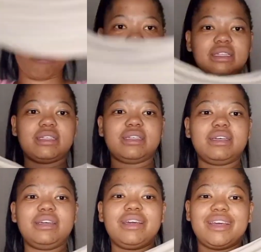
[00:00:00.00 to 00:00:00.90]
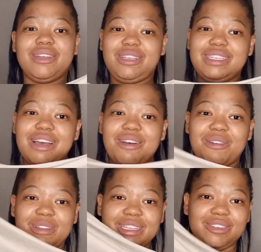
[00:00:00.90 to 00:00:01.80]
got, can you see how
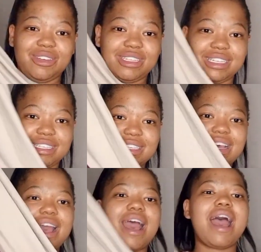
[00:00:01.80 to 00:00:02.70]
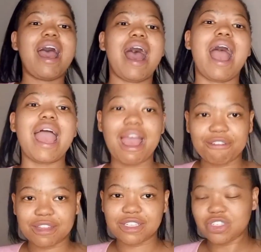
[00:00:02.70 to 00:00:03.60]
long this dress is? I have
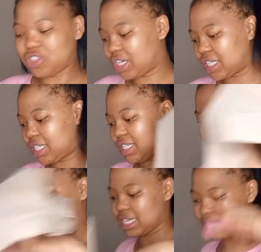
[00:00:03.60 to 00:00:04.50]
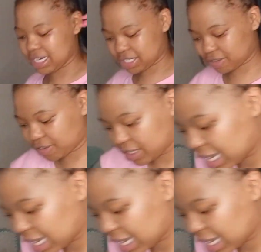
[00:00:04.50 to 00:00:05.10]
this dress in a different